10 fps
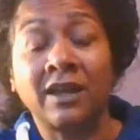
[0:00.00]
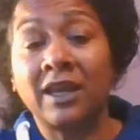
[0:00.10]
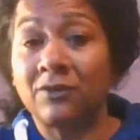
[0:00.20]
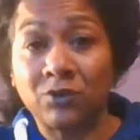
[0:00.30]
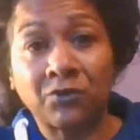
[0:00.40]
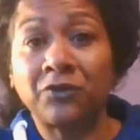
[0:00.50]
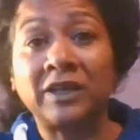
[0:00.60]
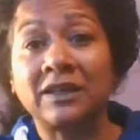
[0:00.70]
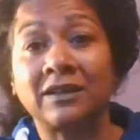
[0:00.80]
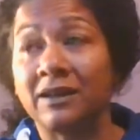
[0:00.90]
if you're
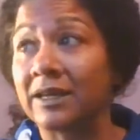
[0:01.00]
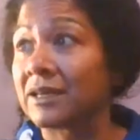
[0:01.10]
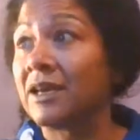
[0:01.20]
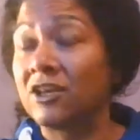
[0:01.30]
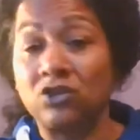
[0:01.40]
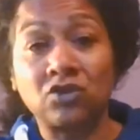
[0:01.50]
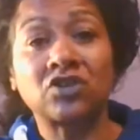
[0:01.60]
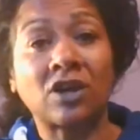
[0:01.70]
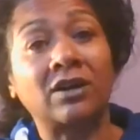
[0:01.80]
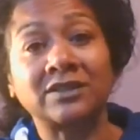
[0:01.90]
feeling like you
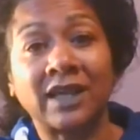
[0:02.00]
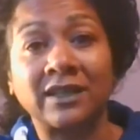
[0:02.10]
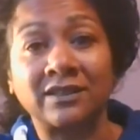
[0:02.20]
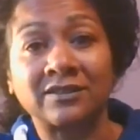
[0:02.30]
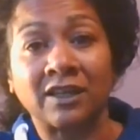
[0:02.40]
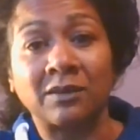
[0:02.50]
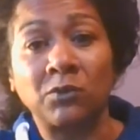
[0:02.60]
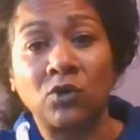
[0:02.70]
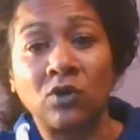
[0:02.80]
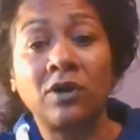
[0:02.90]
just can't take this
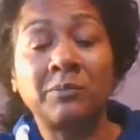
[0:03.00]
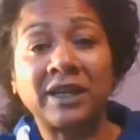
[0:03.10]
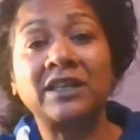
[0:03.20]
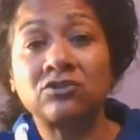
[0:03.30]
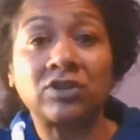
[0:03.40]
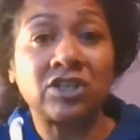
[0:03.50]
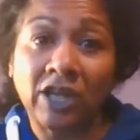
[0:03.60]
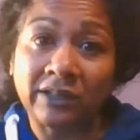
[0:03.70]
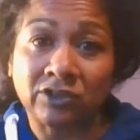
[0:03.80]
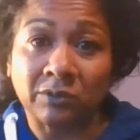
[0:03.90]
anymore, please reach
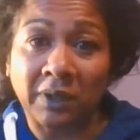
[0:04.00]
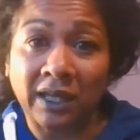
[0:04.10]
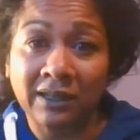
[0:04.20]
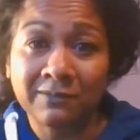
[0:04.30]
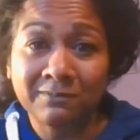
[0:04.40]
out to me